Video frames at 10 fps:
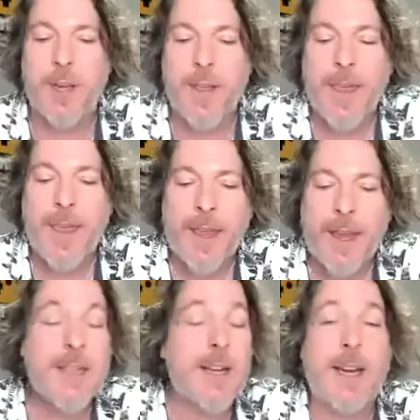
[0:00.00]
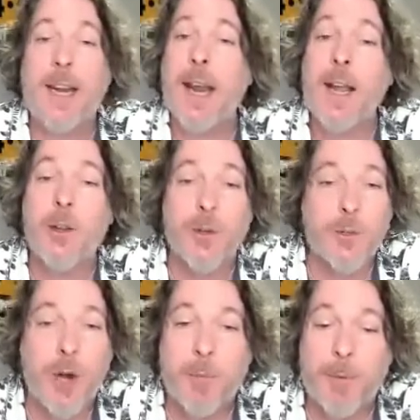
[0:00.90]
you. He's a killer
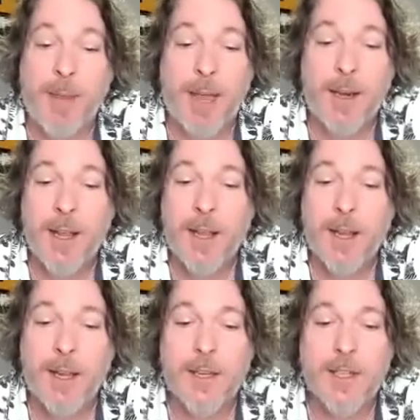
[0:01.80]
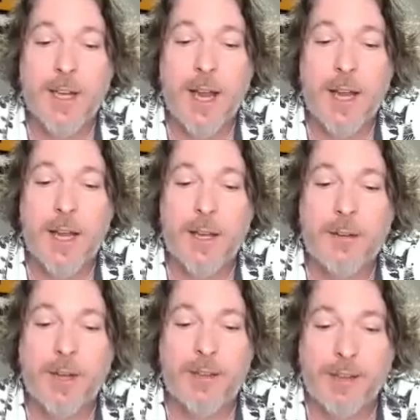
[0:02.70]
drummer, man. Is
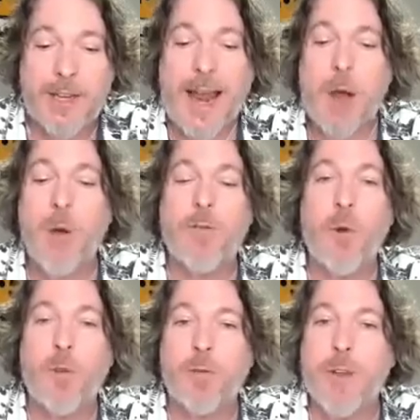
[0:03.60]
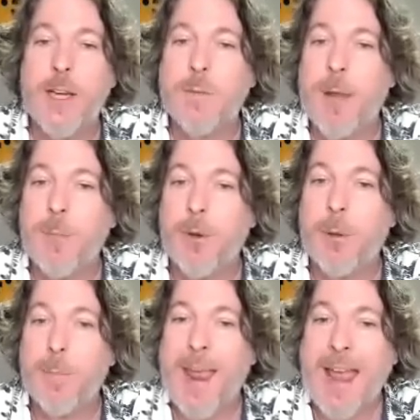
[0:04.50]
he now a full-fledged member of
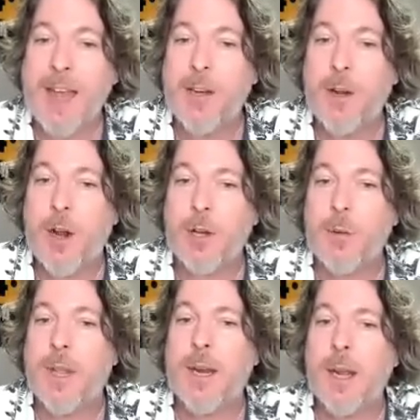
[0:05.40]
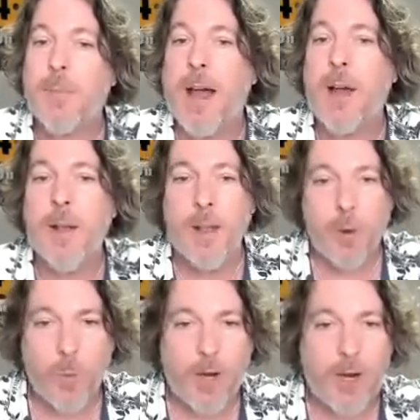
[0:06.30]
the band? Are you thinking about
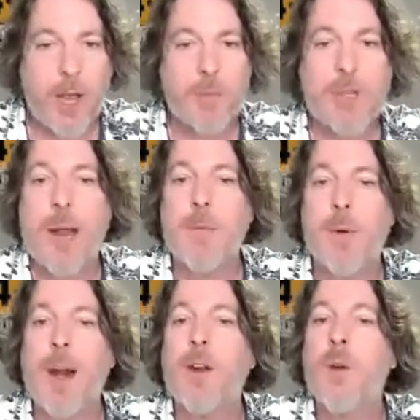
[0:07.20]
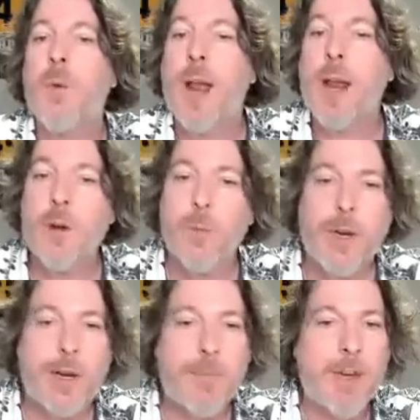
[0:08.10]
when it comes time to write a new record, will
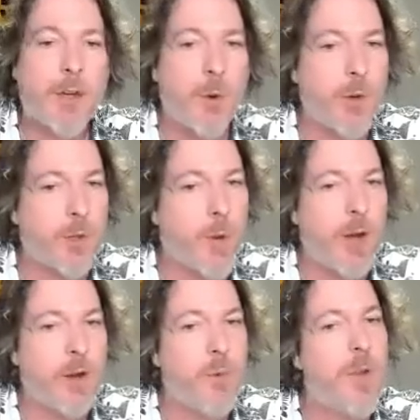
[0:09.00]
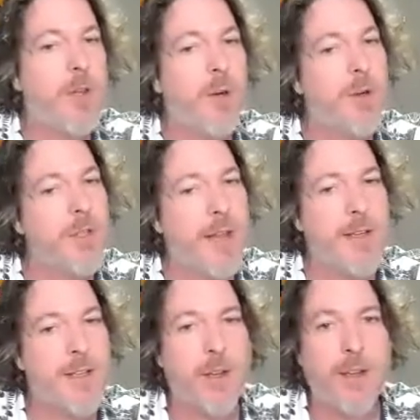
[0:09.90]
he be doing the record with you, or is
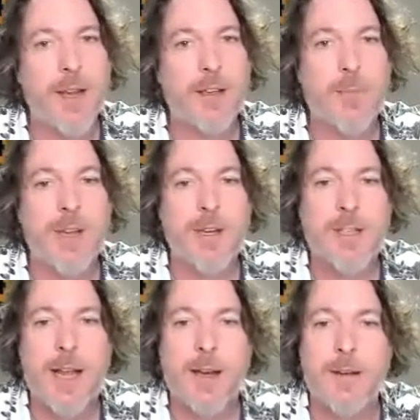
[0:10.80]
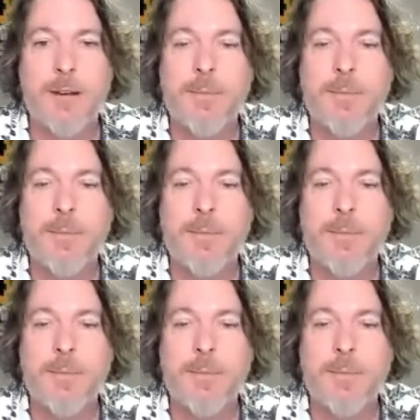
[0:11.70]
that still yet to be decided?